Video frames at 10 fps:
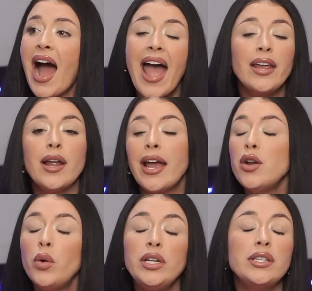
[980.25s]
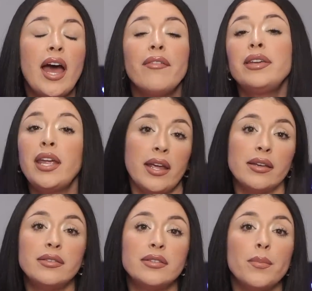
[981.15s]
I, I don't need to have
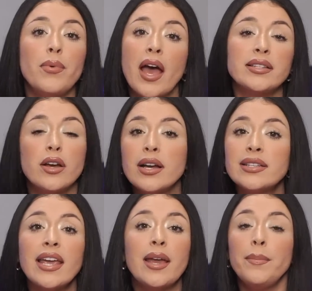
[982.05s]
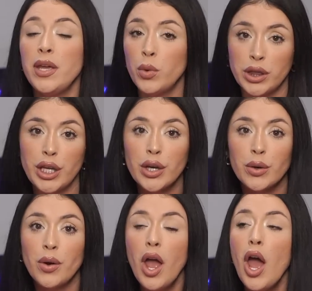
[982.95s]
kids as long as I can be with
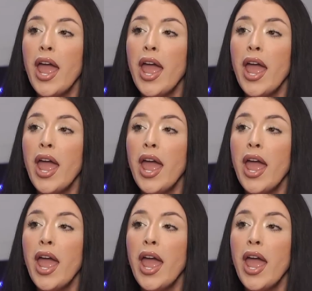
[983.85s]
you.